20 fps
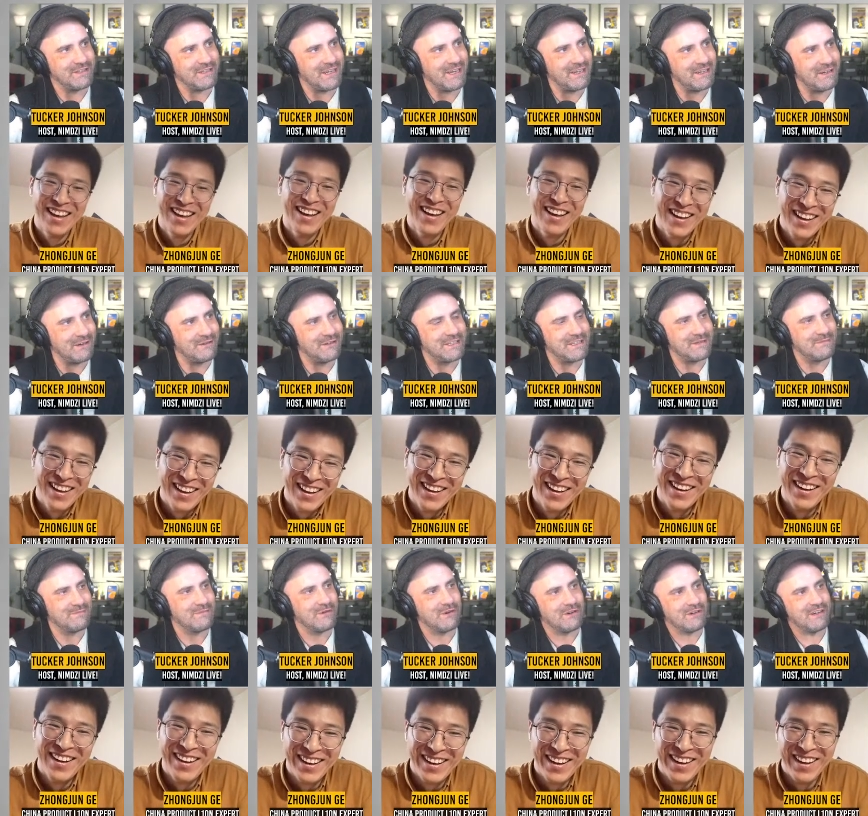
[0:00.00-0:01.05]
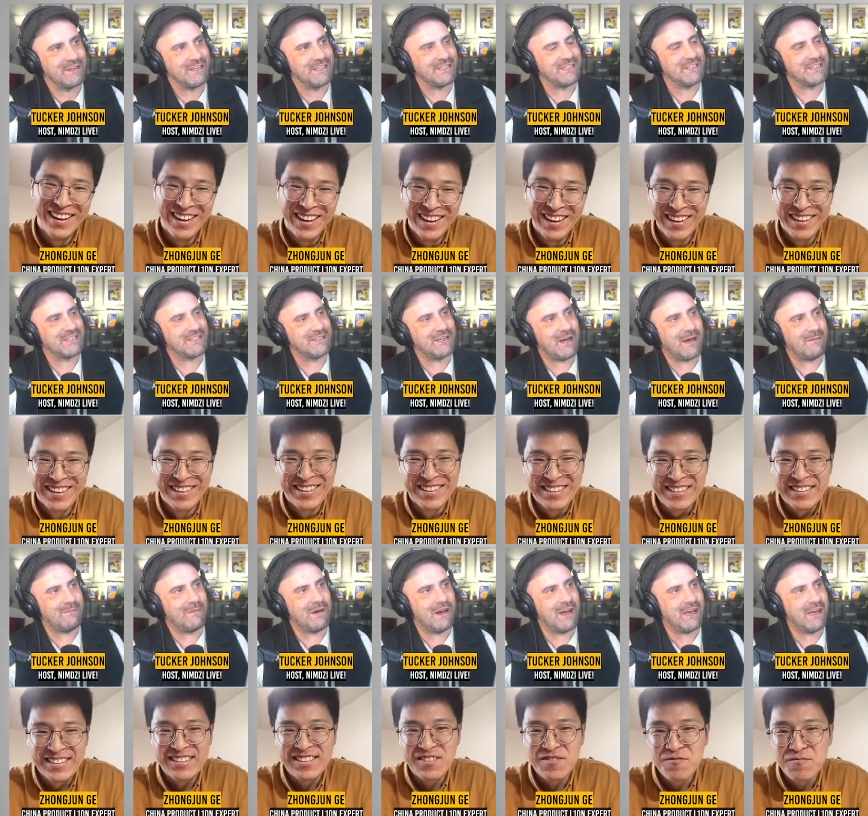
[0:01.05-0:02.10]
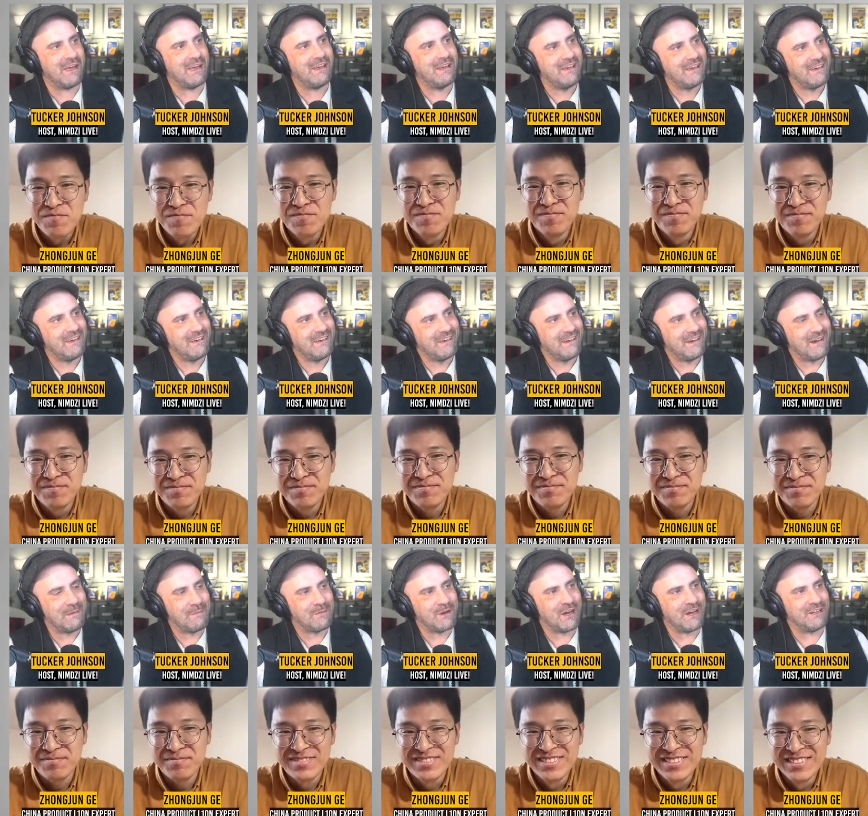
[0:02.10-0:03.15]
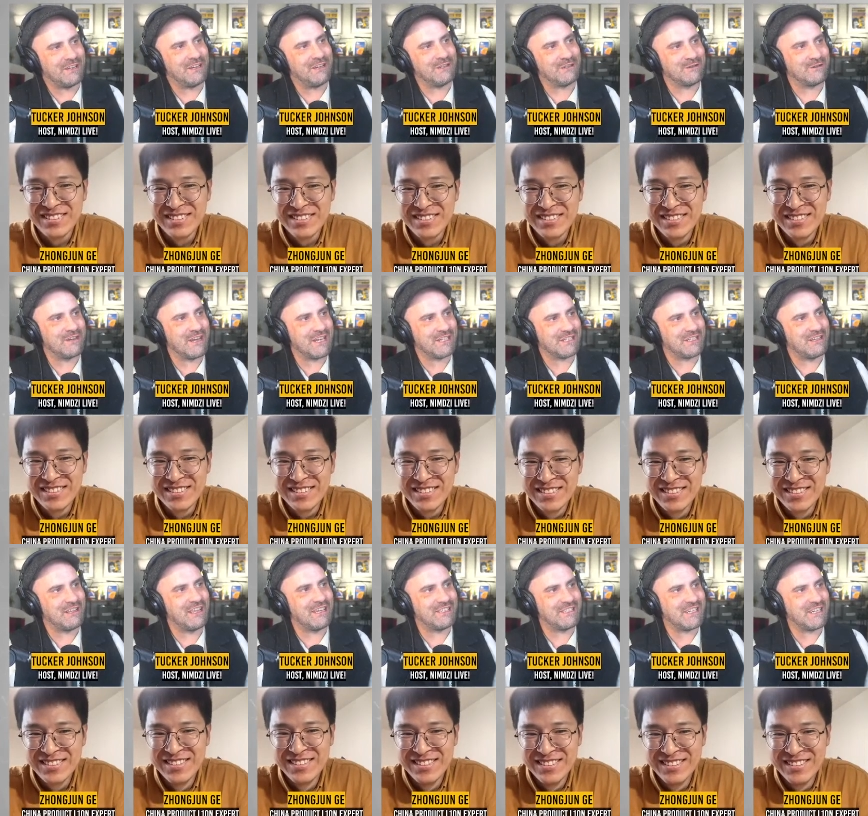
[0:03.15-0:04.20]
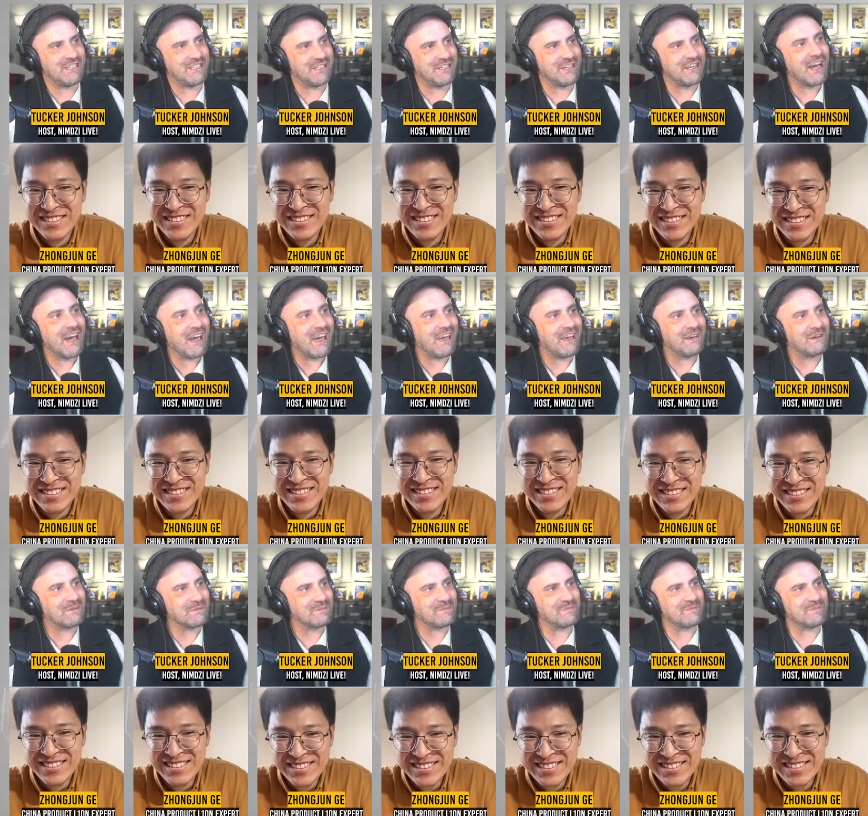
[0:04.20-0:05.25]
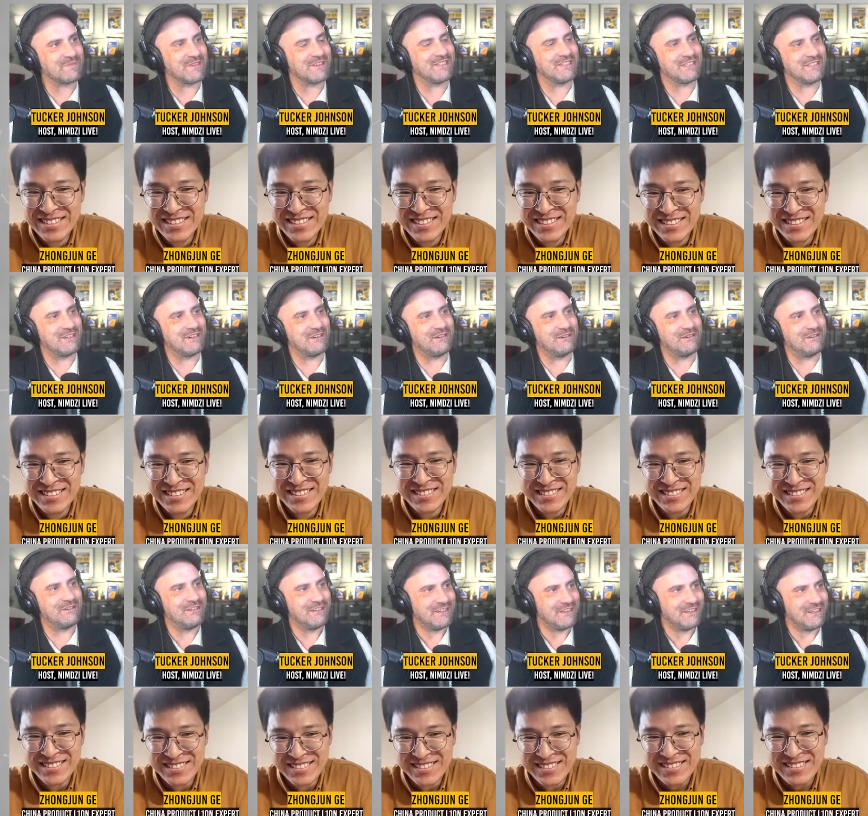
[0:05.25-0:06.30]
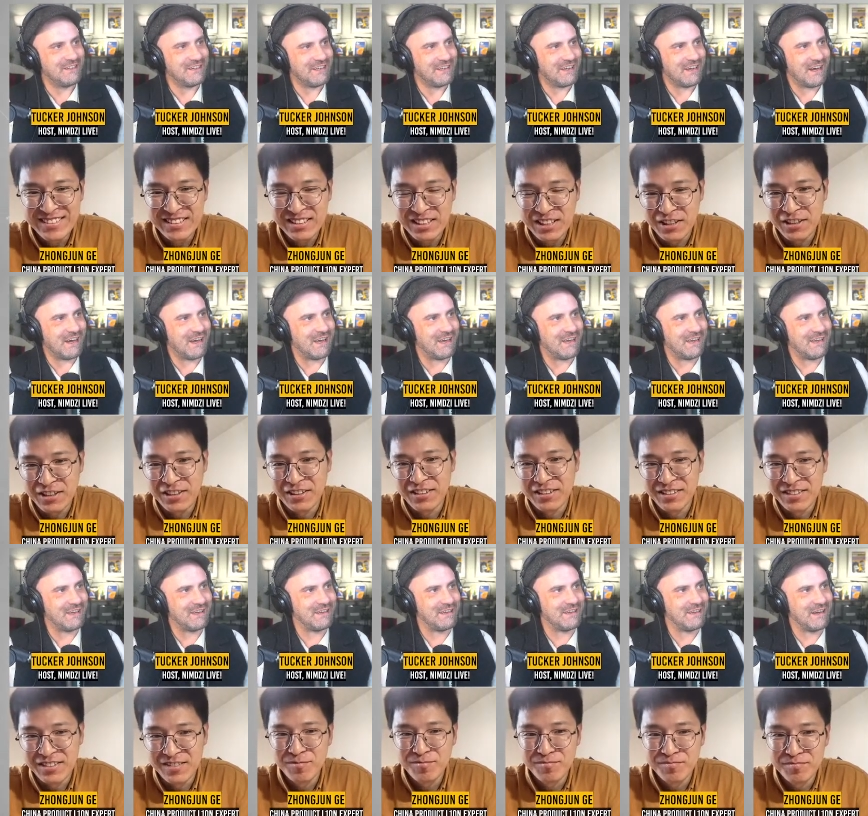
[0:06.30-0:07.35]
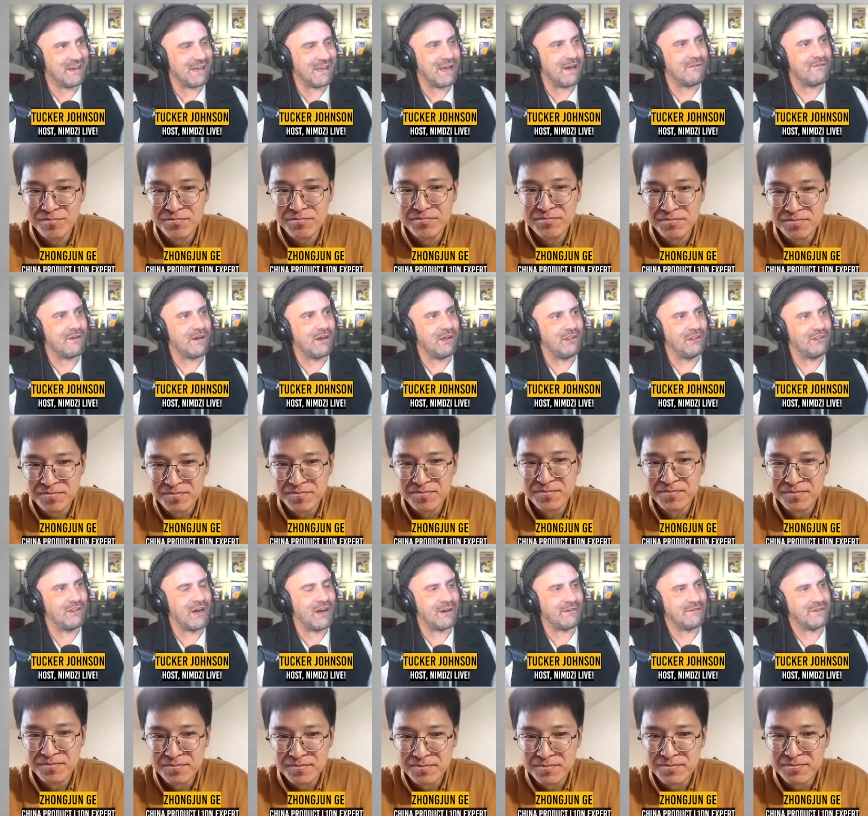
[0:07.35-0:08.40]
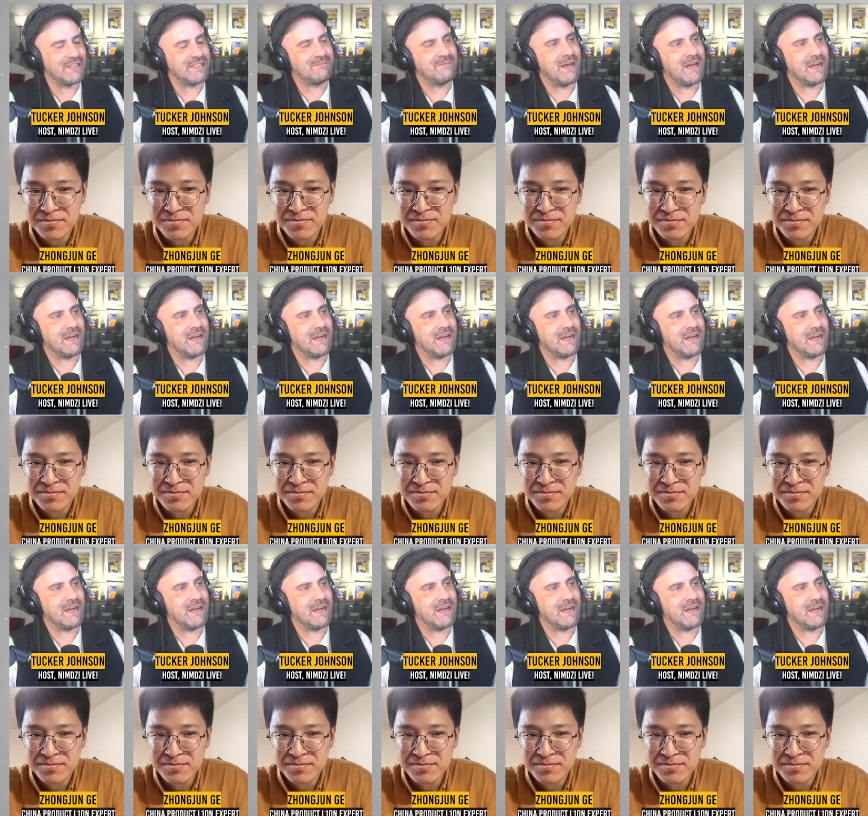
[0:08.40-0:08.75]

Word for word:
Speaker 1: I know it's important. It's just not my I'm not an internationalization guy. So I yeah. I have a lot of respect